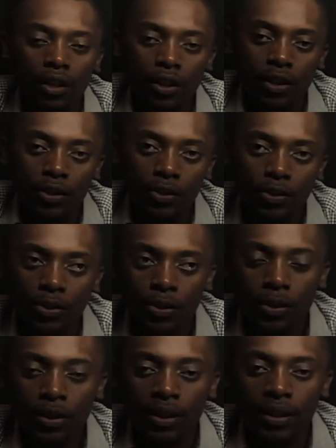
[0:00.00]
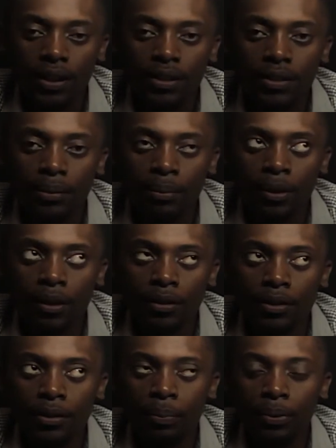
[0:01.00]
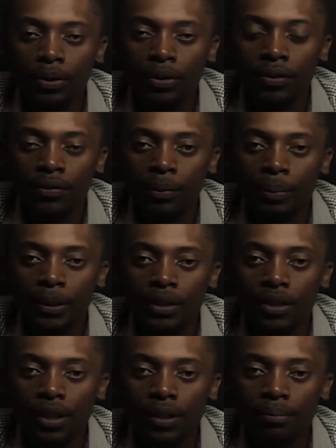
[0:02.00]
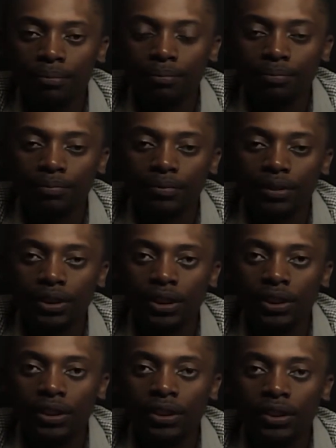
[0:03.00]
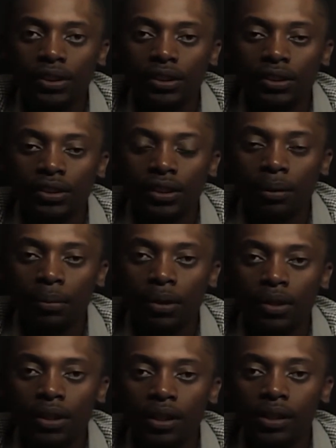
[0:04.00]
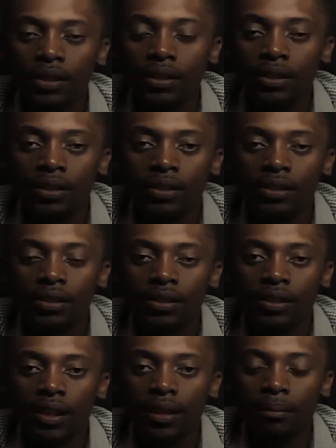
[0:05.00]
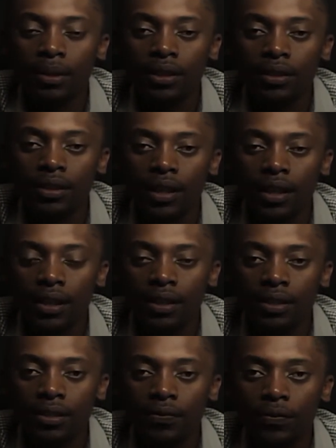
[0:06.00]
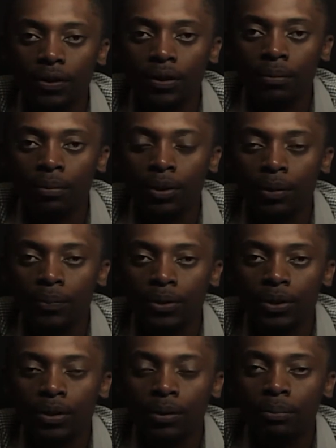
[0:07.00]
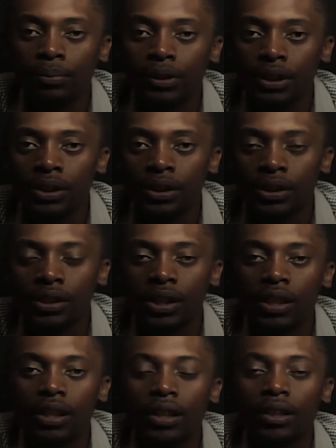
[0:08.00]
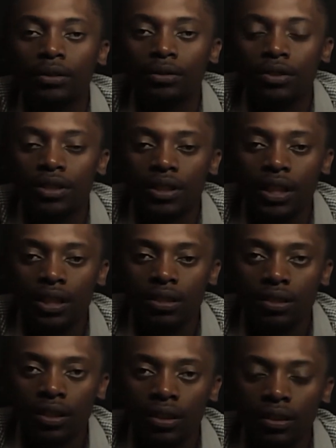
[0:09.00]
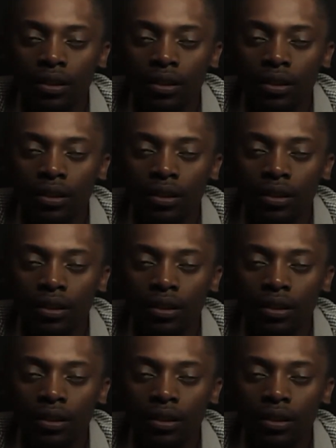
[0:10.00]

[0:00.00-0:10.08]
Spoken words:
So that's about period of a pendulum. It's, in summary, it is the time it takes for the bulb to complete an oscillation,